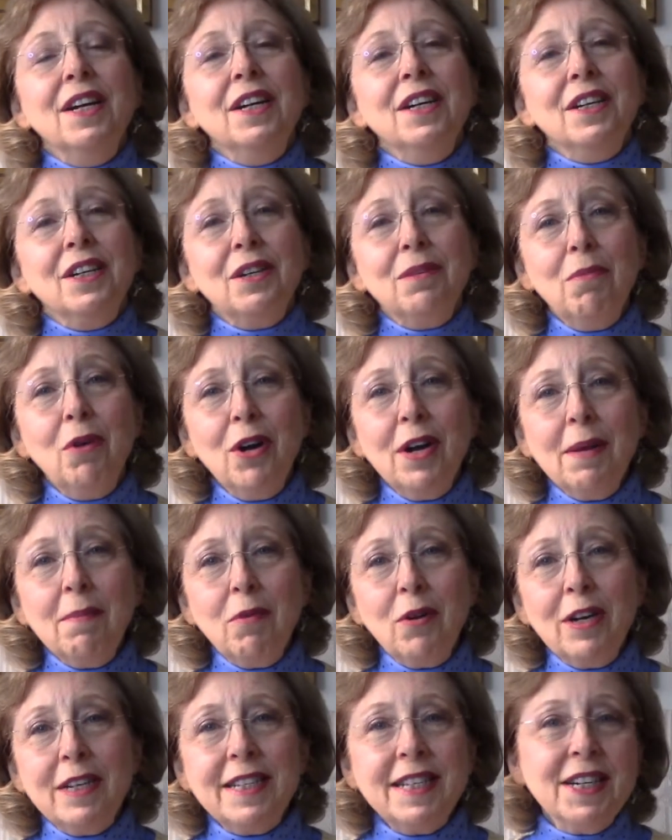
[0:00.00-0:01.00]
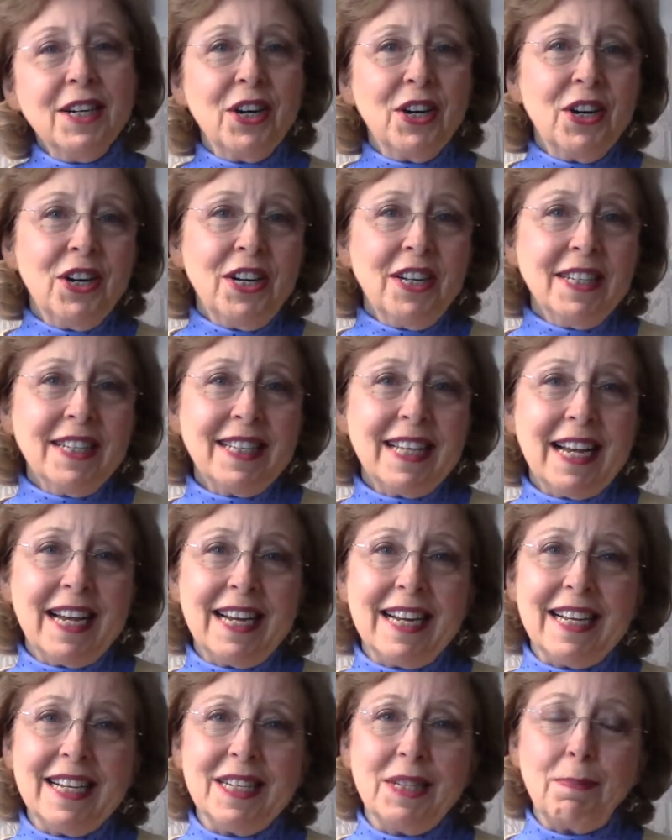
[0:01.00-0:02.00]
Good morning, boys and girls. It
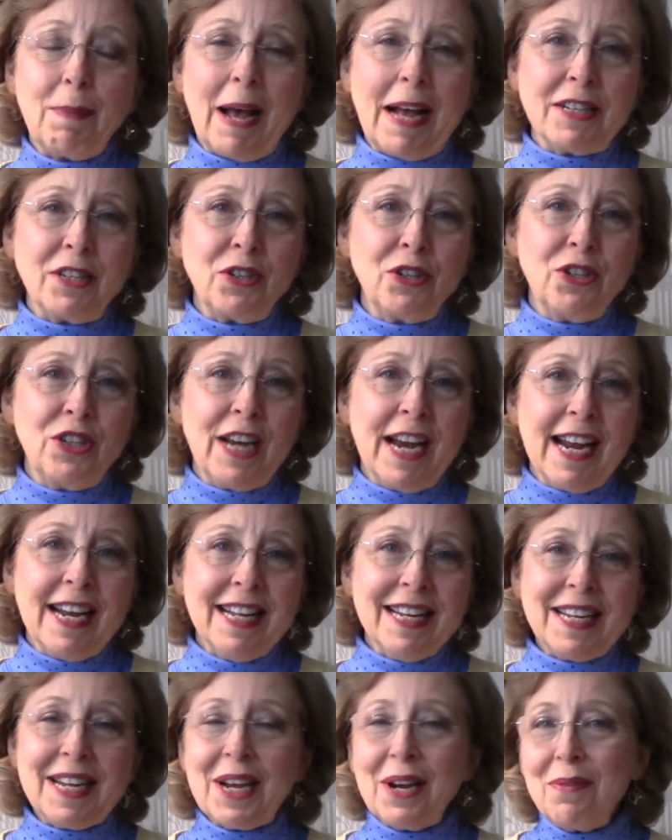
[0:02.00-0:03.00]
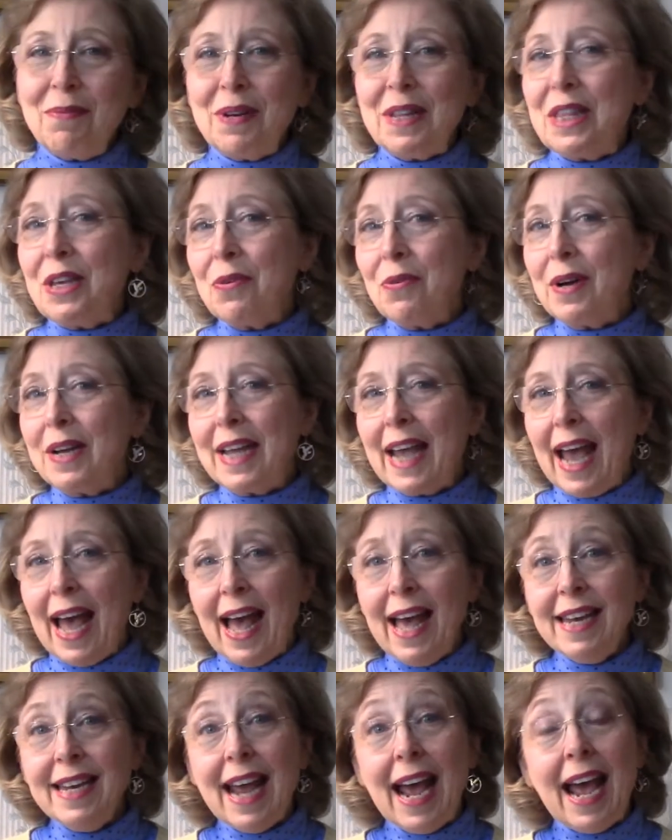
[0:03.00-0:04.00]
is Pastor Janet here with you
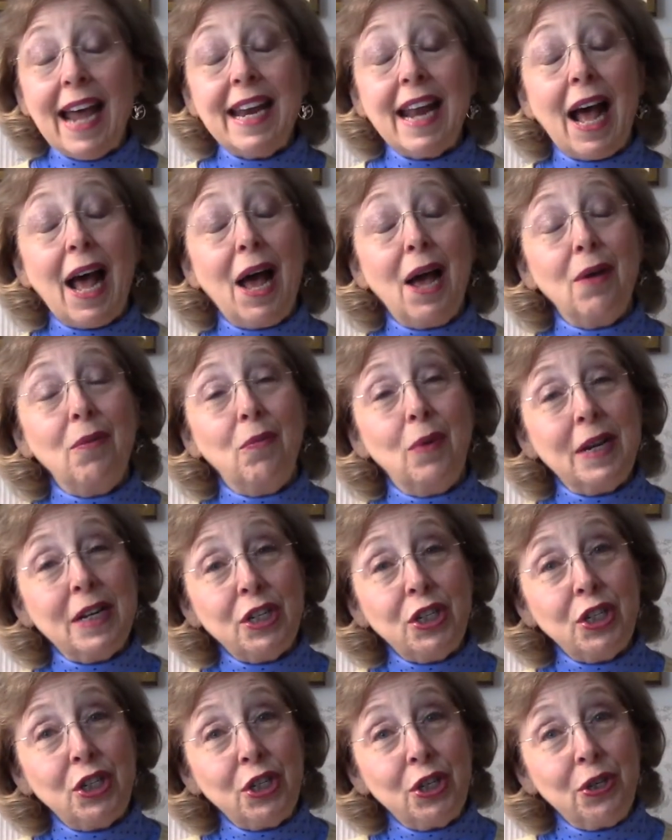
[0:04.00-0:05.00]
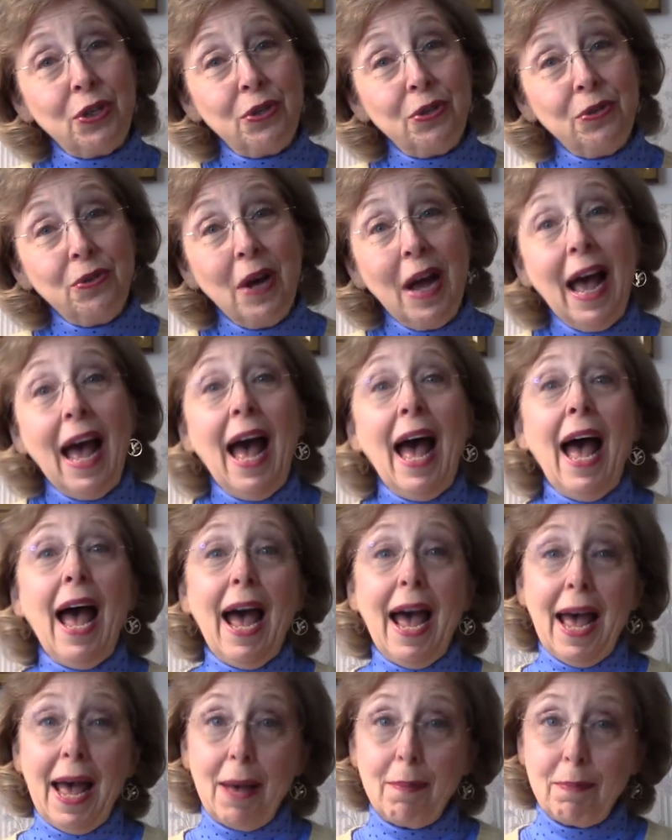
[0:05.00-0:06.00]
again, and I wish you a
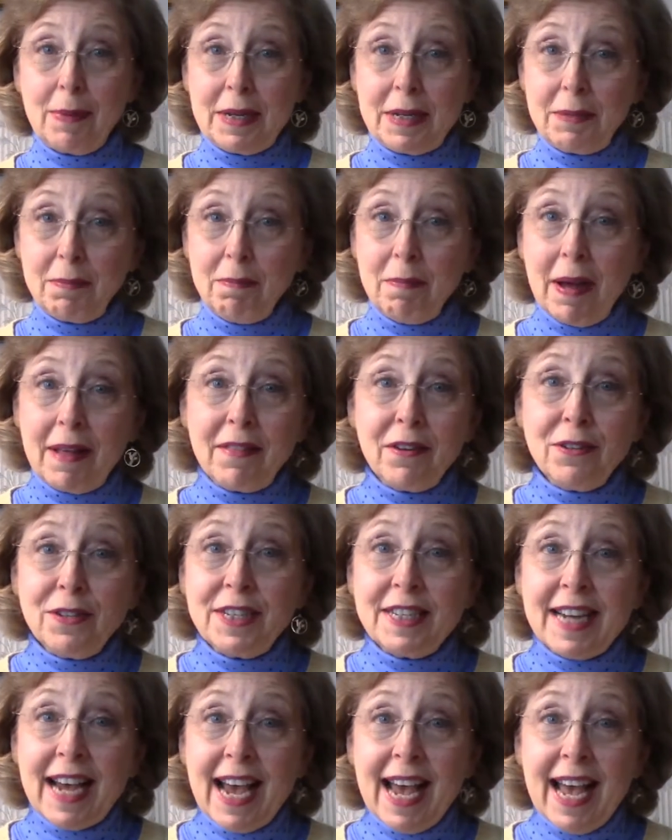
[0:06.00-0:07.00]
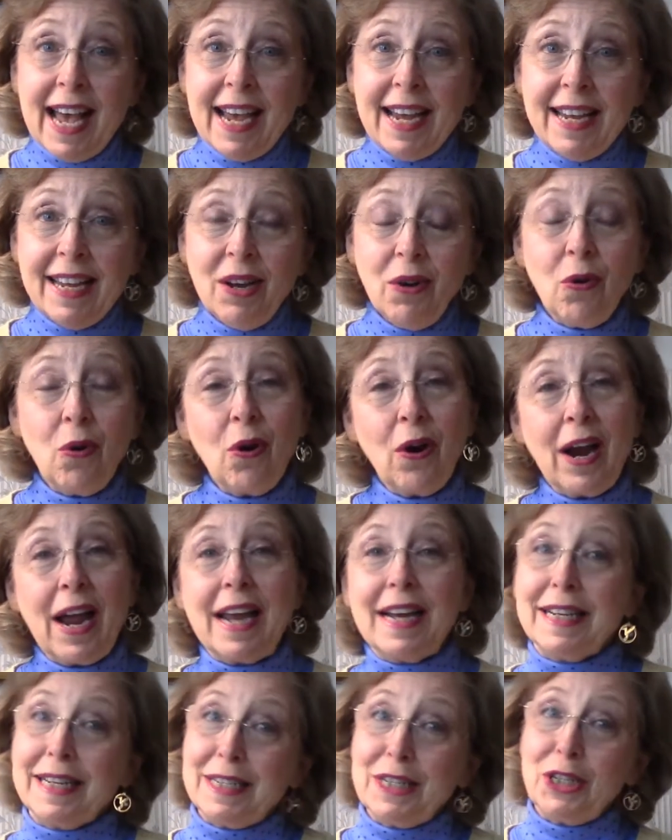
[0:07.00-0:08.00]
happy Mother's Day, or at
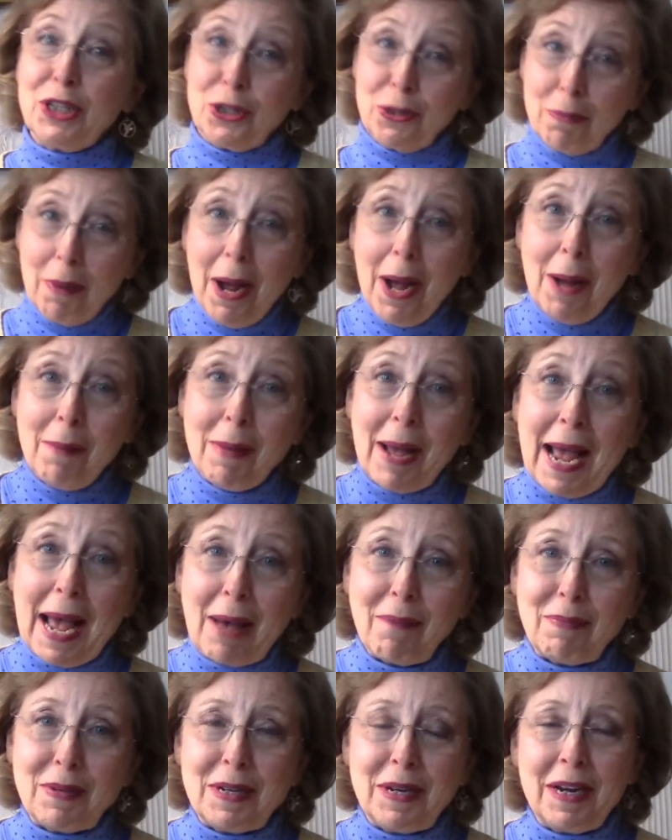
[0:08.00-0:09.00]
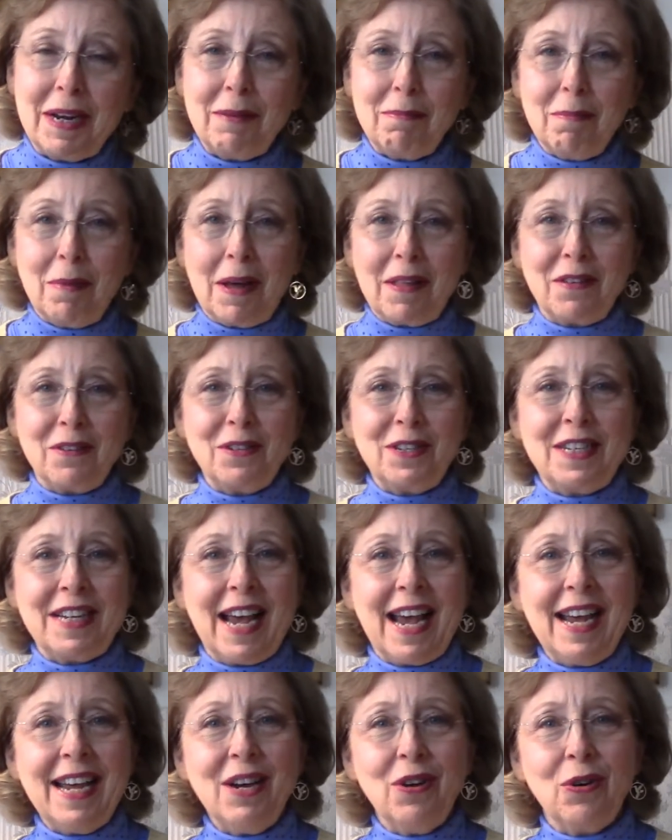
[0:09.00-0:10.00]
least your mom a happy Mother's
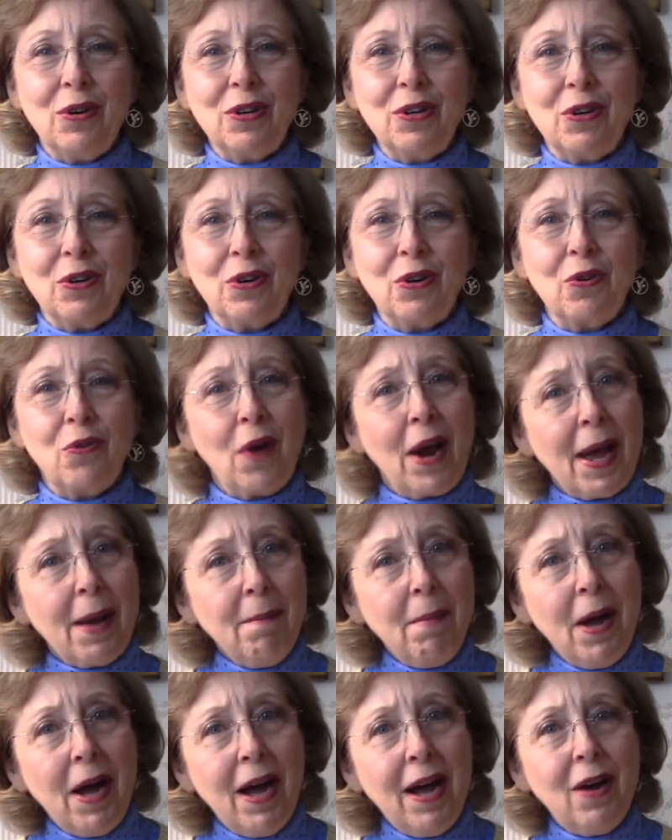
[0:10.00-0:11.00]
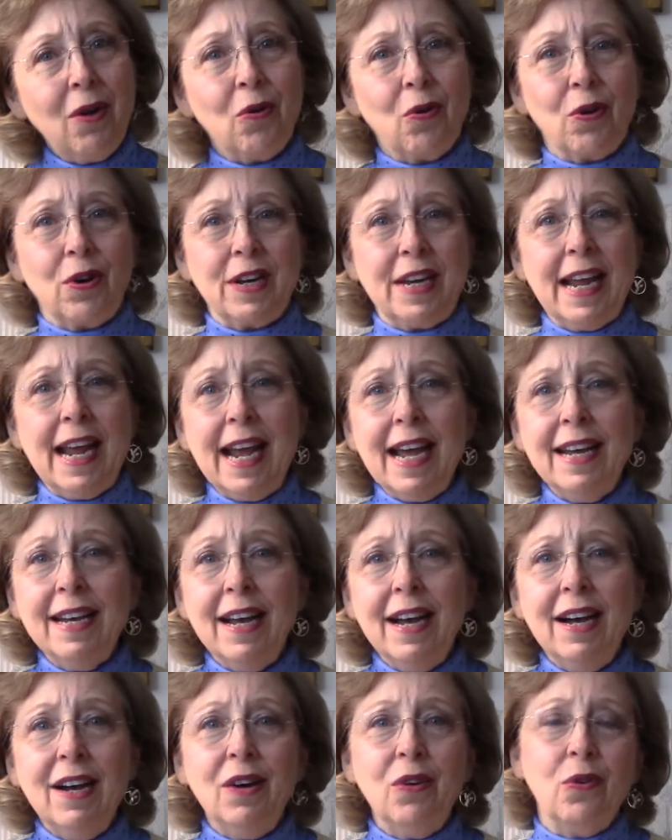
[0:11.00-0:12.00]
Day, or your grandma, or
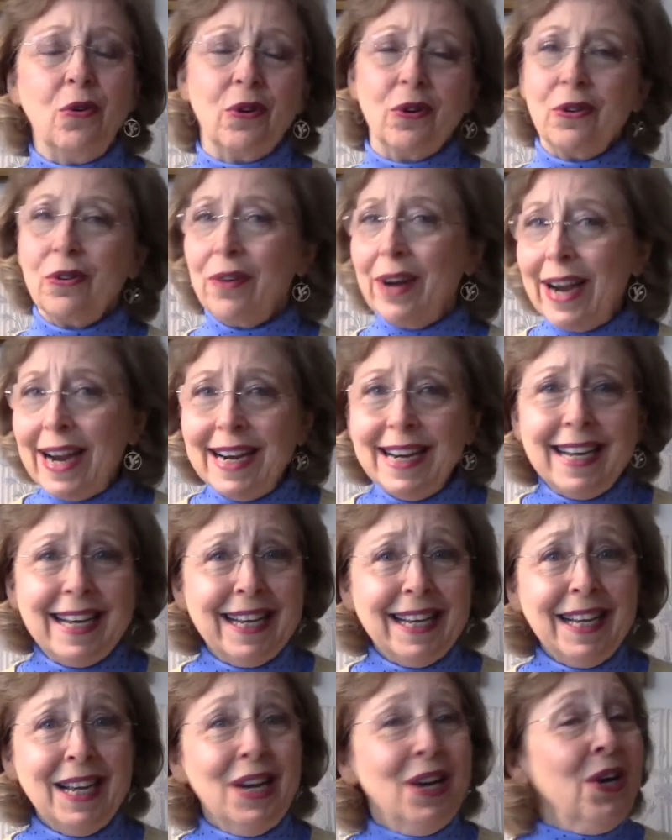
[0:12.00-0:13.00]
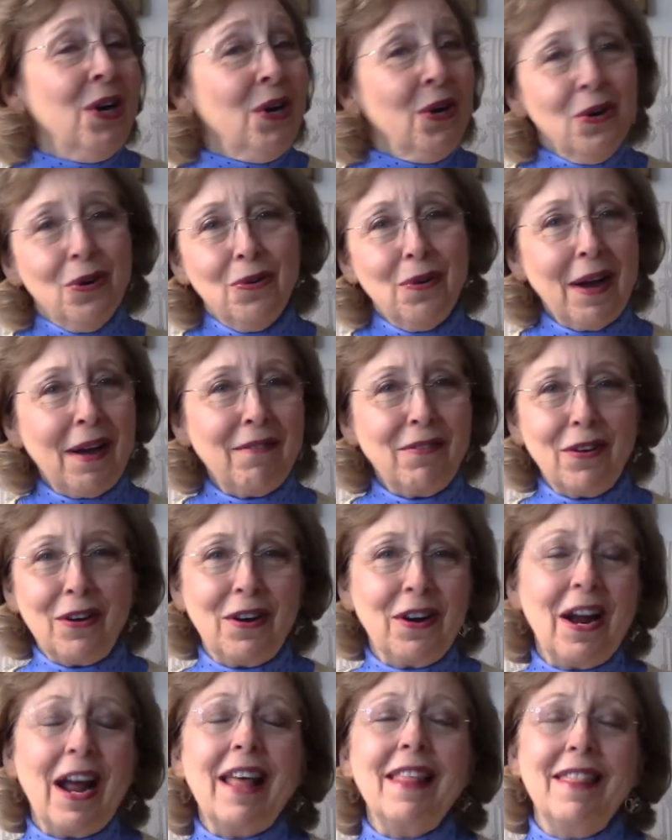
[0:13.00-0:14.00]
Nana, or Granny,
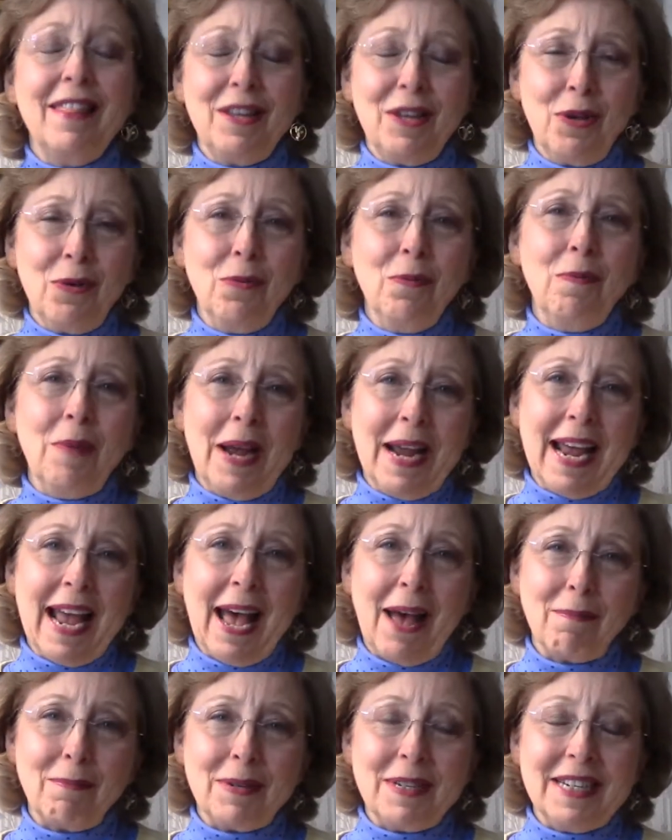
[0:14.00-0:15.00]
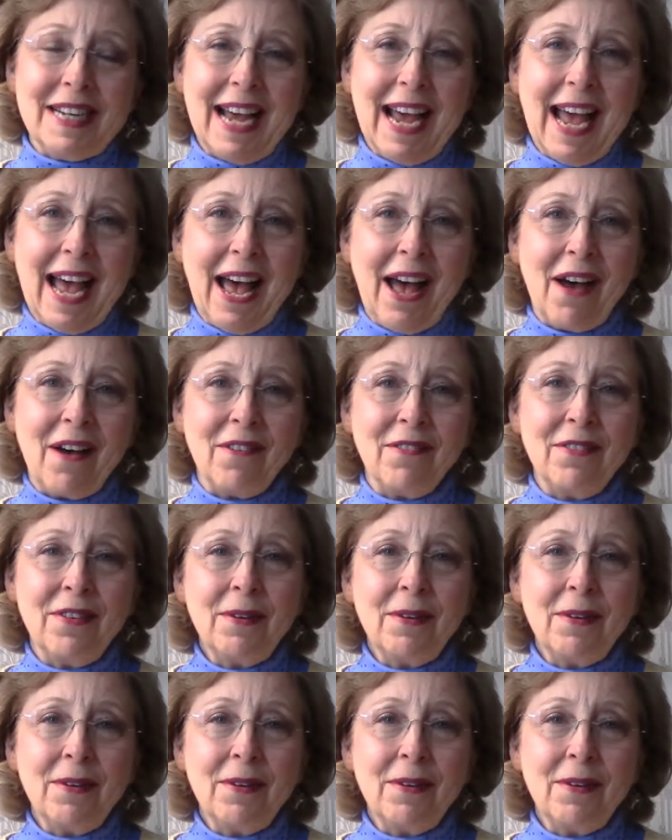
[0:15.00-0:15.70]
whoever you may happen to have.